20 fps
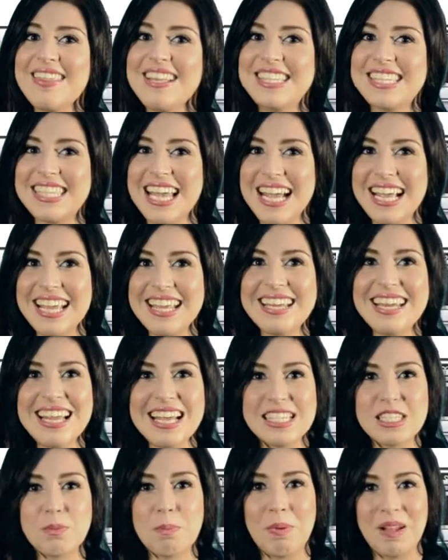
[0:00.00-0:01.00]
the second
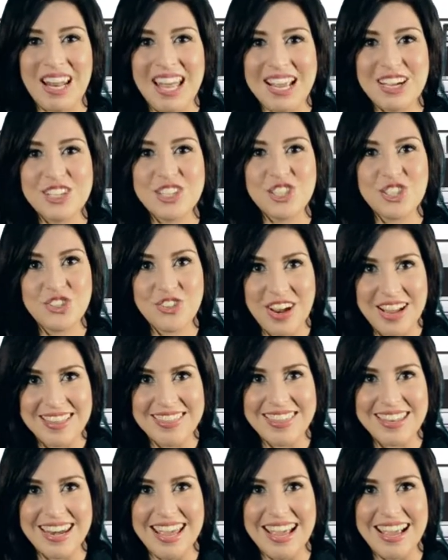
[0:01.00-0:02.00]
is player
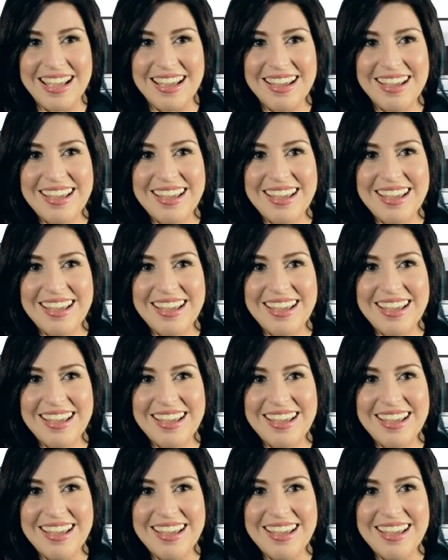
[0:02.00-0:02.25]
strengthening.